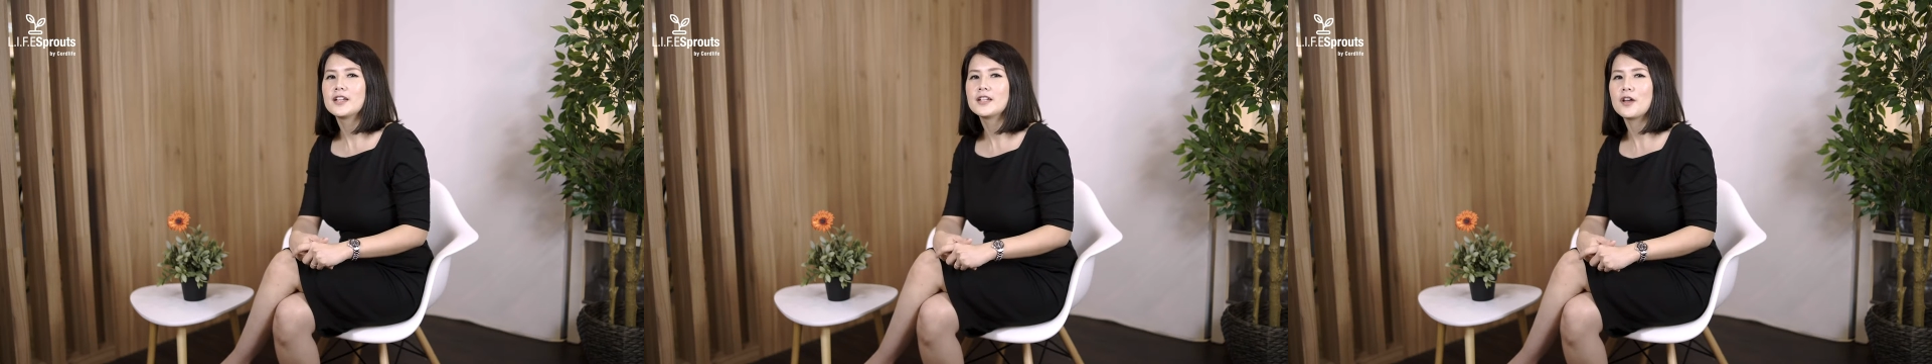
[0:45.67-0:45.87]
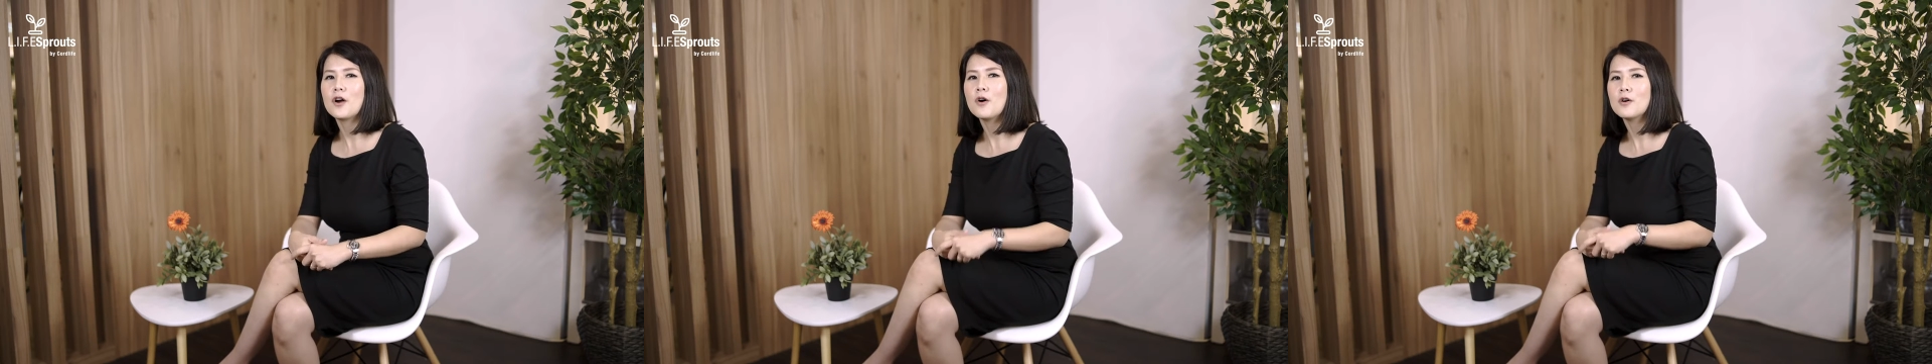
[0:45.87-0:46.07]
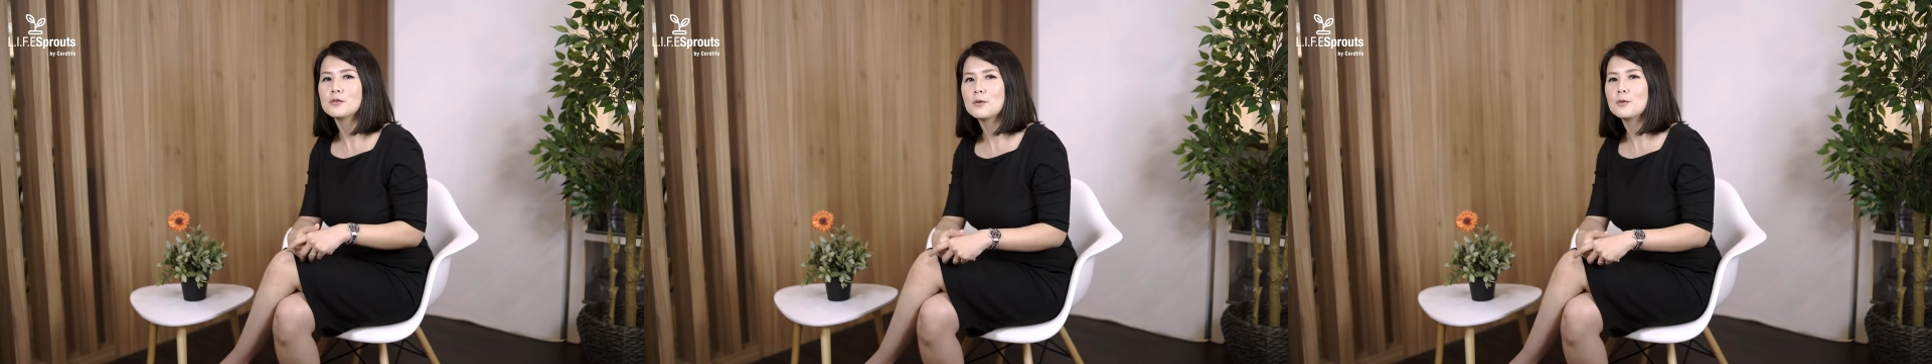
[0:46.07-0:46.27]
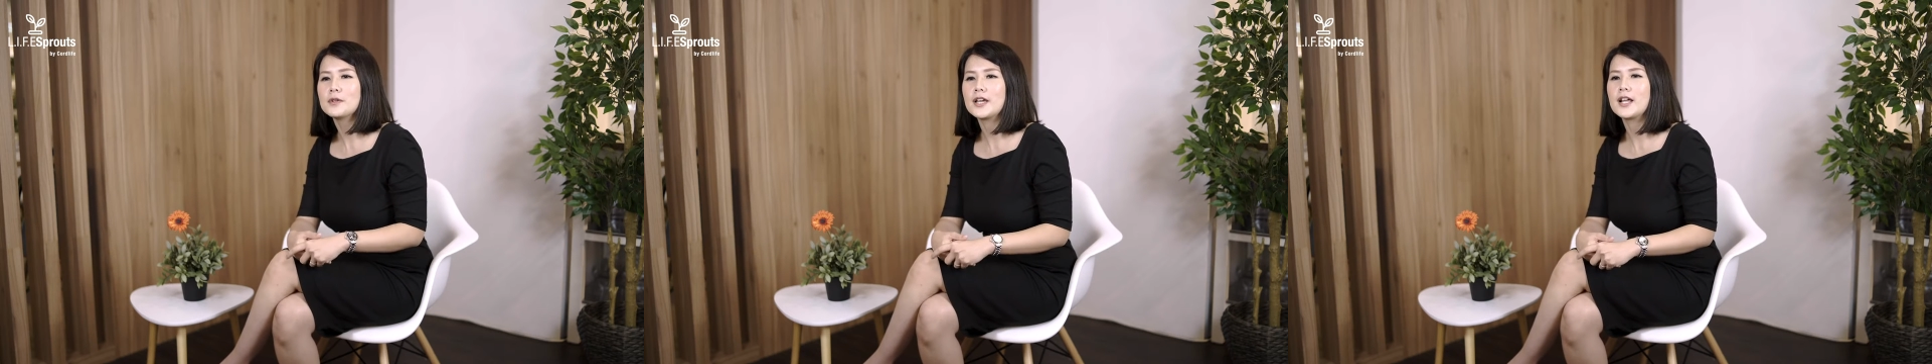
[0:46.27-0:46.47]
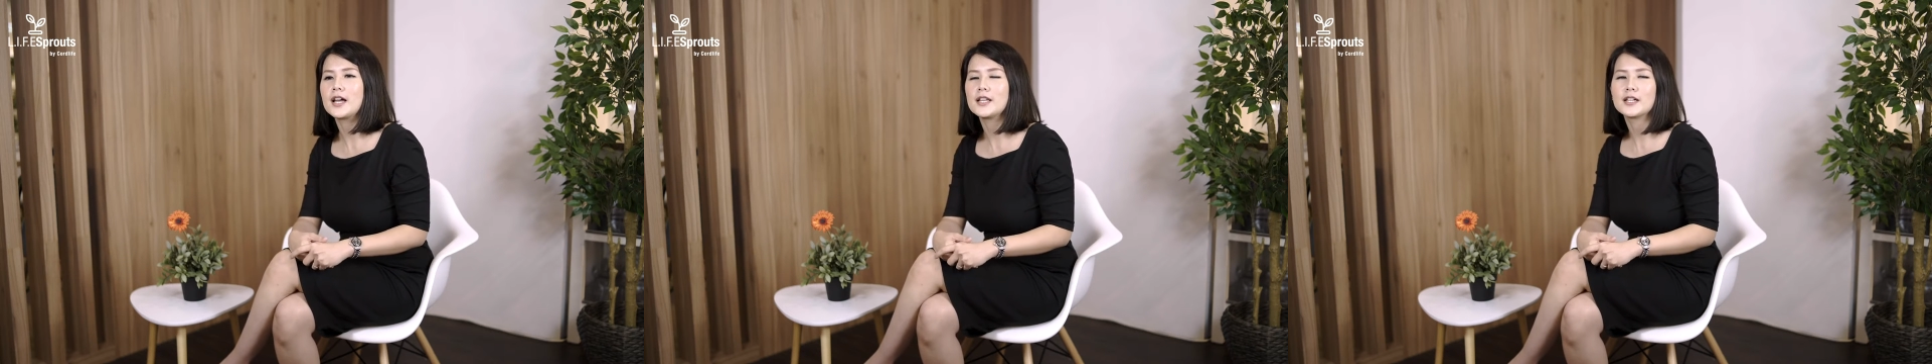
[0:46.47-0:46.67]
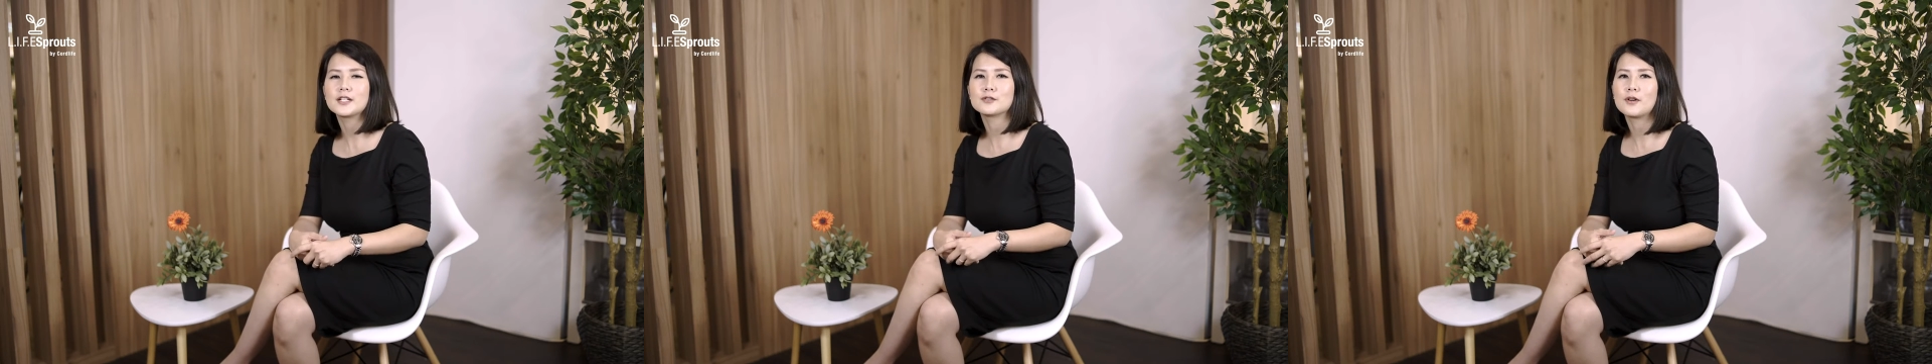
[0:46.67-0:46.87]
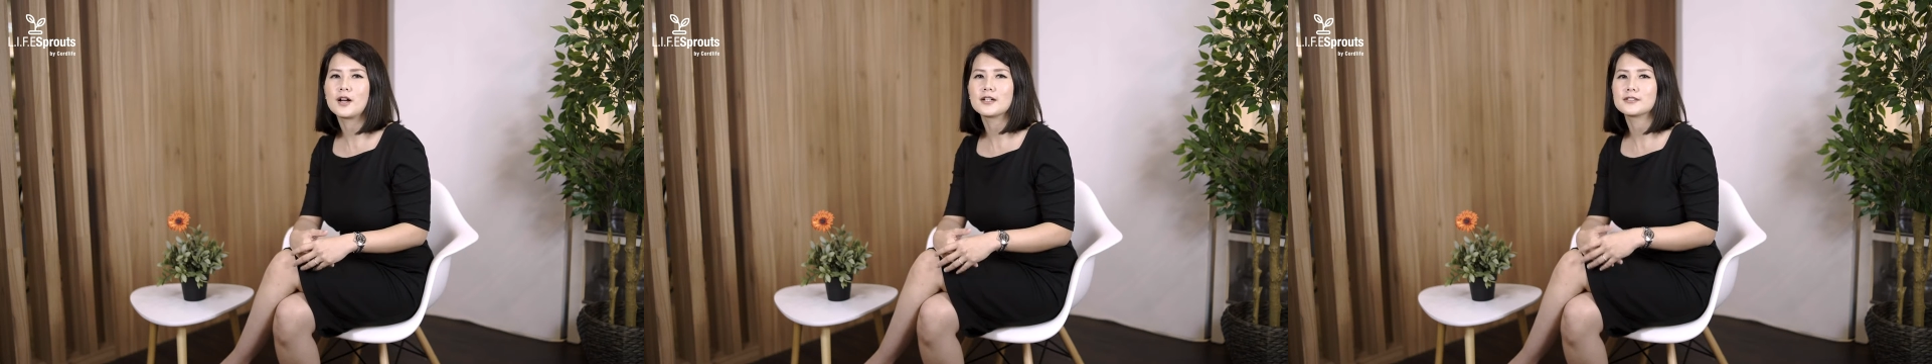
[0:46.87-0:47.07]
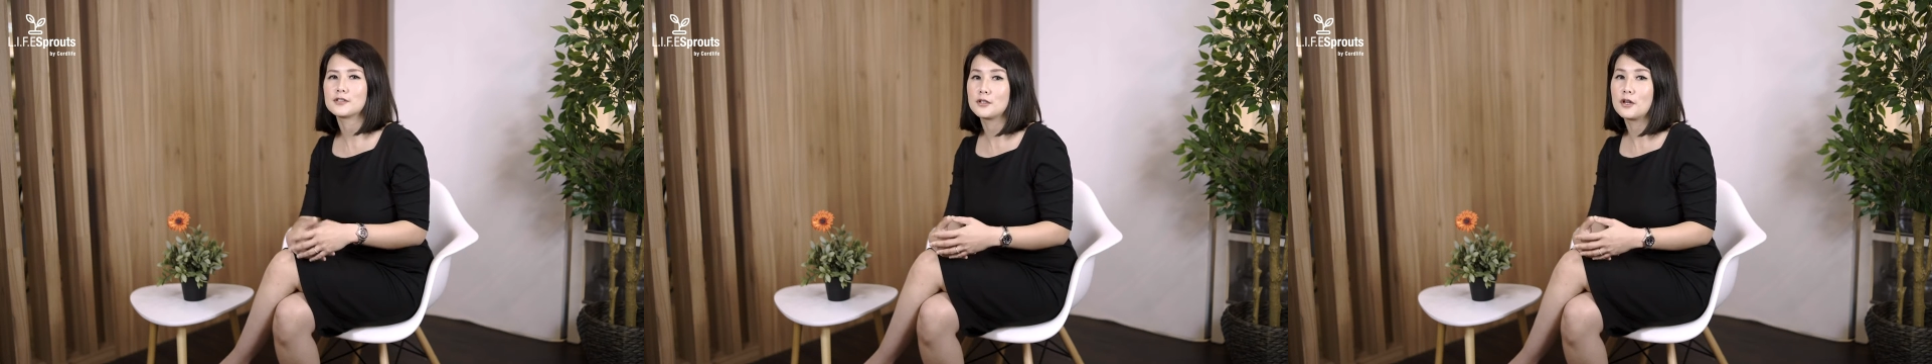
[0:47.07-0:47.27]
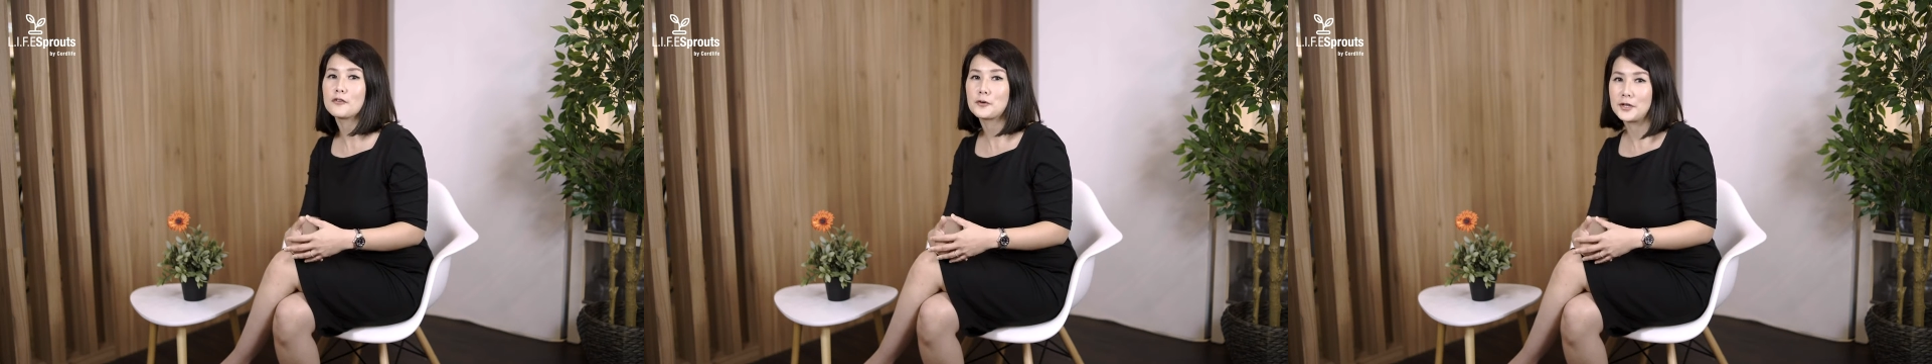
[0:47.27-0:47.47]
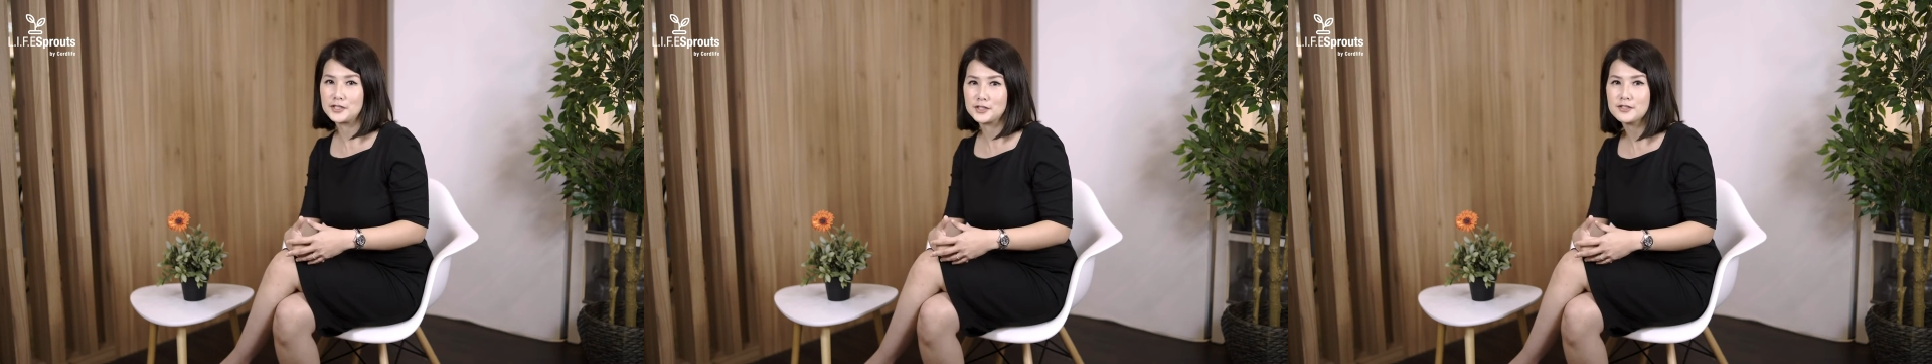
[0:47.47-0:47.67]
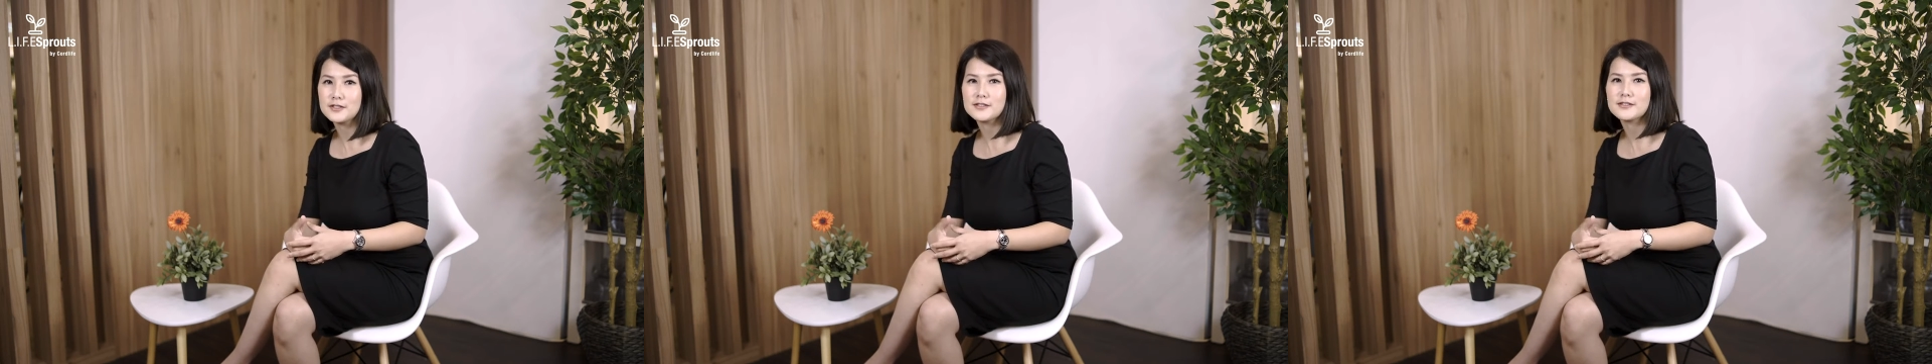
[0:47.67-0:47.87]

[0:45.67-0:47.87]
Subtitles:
they all know that I like to ask a lot of questions.